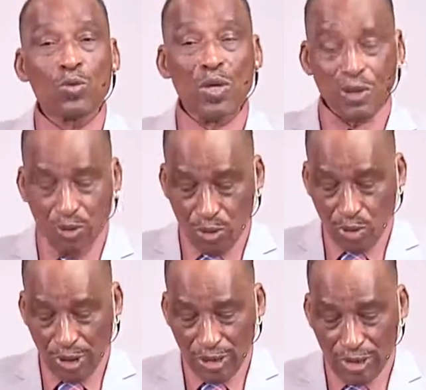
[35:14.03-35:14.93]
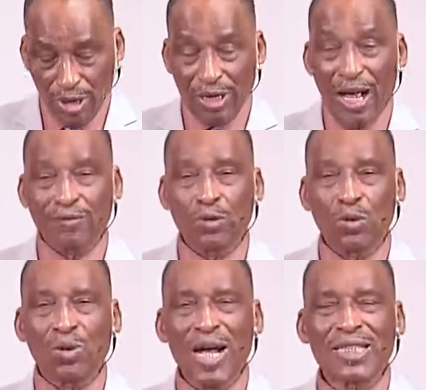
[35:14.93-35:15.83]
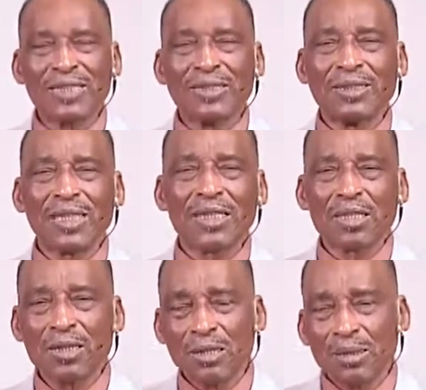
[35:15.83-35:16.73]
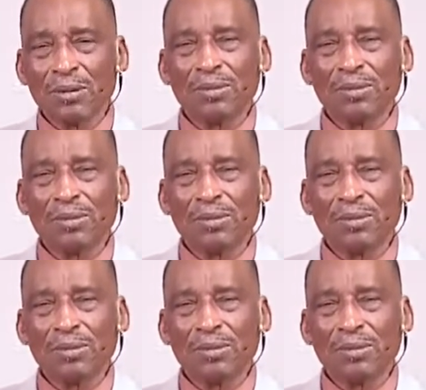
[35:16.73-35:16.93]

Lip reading: who want to surrender their life to Christ. Yes.